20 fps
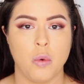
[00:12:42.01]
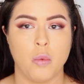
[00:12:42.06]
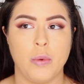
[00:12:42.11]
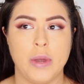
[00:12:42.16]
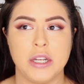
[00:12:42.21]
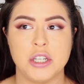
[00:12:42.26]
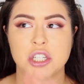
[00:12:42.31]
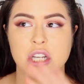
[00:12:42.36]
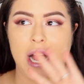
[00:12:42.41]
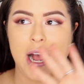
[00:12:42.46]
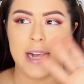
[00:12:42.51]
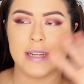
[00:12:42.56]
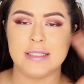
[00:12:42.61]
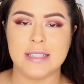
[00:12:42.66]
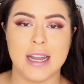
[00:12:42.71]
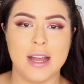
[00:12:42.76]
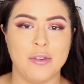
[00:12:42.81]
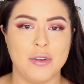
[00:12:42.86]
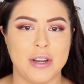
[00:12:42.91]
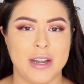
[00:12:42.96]
which I
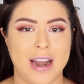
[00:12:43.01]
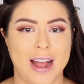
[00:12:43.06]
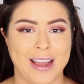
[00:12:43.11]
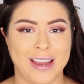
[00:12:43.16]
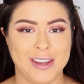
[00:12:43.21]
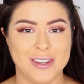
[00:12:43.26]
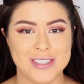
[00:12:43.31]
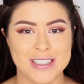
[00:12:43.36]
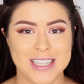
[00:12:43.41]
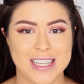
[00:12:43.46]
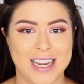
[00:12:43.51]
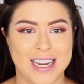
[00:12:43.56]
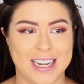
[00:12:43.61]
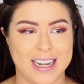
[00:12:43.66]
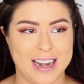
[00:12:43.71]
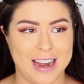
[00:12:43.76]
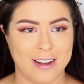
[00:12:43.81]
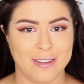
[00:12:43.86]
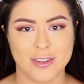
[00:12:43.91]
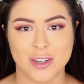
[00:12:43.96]
said I used to like
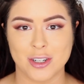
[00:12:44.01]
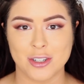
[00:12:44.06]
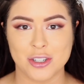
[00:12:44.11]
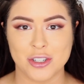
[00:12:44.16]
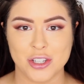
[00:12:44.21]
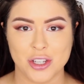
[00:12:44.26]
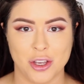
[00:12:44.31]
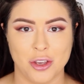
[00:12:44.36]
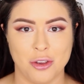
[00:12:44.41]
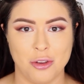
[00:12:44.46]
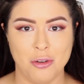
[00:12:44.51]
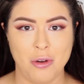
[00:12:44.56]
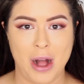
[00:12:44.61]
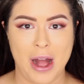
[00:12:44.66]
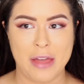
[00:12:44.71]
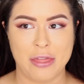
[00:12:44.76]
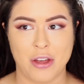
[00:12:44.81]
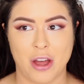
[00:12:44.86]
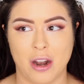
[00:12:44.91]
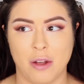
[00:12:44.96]
never do.
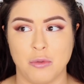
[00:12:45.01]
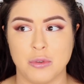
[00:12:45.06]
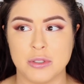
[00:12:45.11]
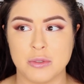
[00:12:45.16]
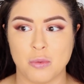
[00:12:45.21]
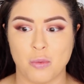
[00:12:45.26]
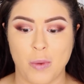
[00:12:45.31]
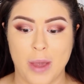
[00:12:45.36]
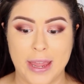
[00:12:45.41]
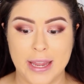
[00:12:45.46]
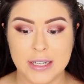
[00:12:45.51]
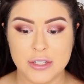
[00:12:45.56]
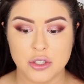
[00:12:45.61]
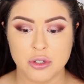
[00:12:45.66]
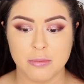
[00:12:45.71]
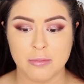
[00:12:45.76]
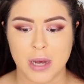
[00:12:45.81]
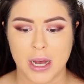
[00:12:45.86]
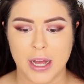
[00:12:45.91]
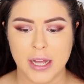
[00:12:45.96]
I thought it was way
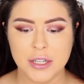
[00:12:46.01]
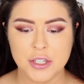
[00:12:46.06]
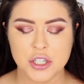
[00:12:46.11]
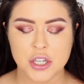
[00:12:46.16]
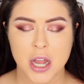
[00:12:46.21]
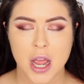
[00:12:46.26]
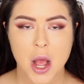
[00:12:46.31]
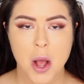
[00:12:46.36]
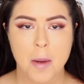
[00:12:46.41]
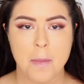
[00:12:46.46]
too much.